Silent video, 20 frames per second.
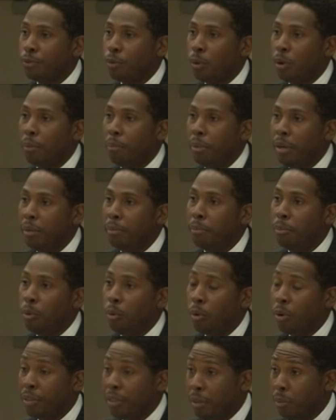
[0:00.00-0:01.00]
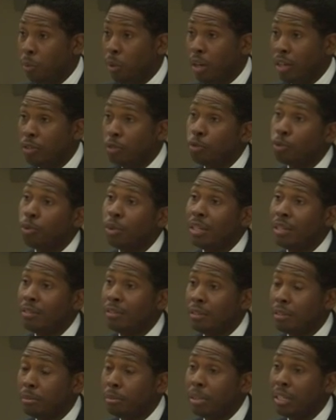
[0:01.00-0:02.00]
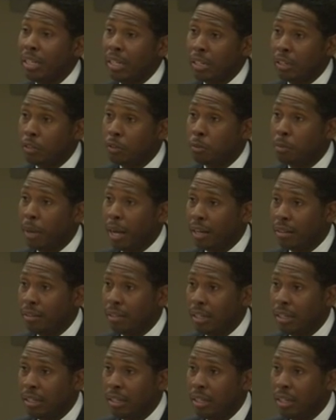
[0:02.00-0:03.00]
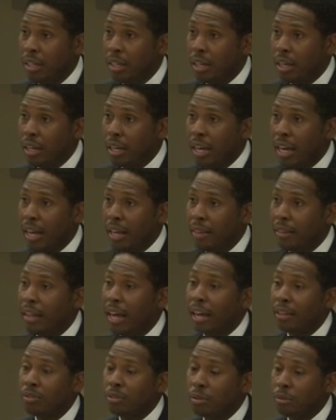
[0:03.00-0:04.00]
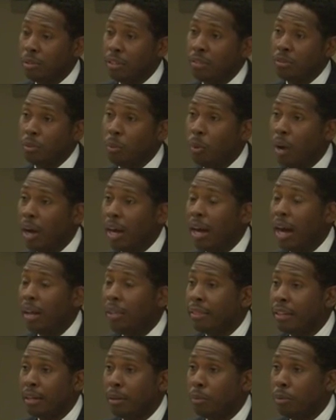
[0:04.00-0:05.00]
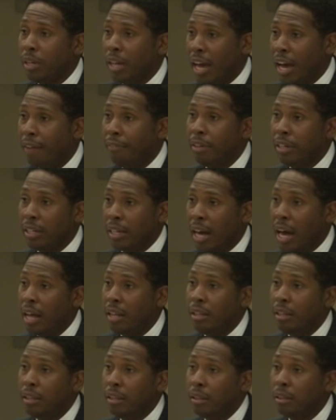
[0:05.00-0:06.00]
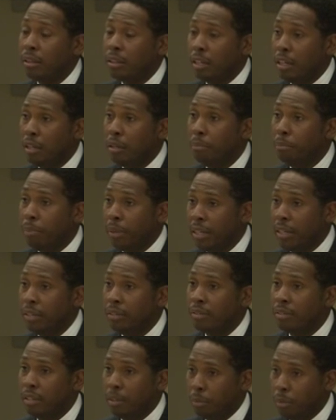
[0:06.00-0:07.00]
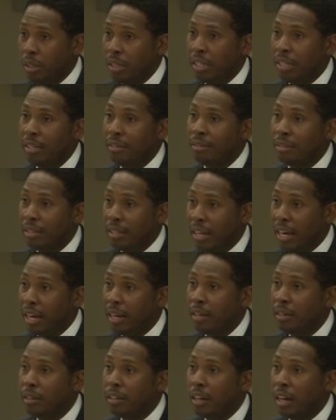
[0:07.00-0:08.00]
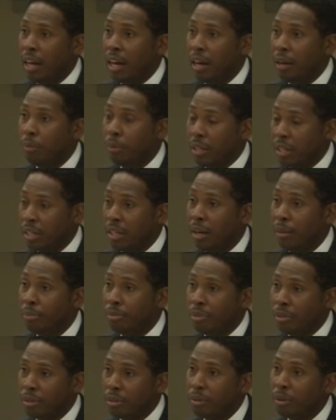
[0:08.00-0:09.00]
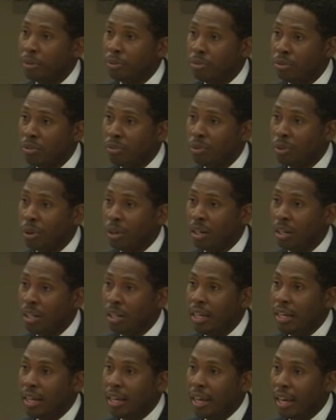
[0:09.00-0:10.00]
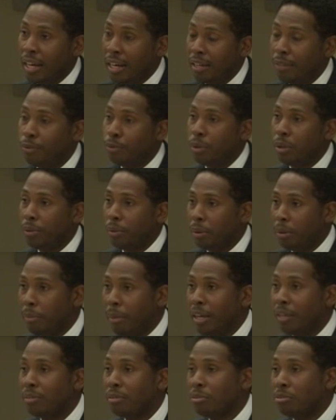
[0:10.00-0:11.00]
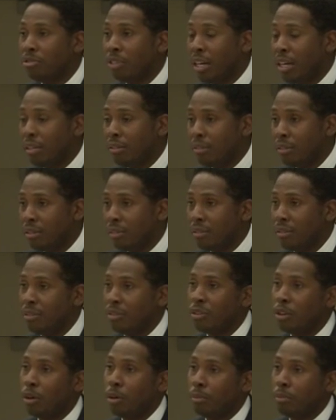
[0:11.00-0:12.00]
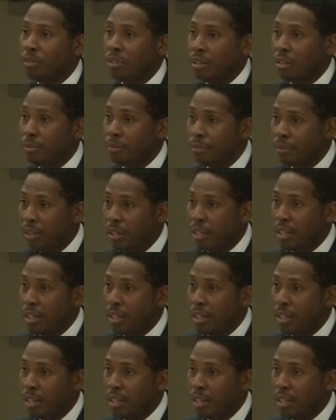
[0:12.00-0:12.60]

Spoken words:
for a bit more than what is reasonably expected. And that's the reason why I think we haven't gotten the bids that we need to get when it comes to the grocery store. And if we were to make some changes in terms of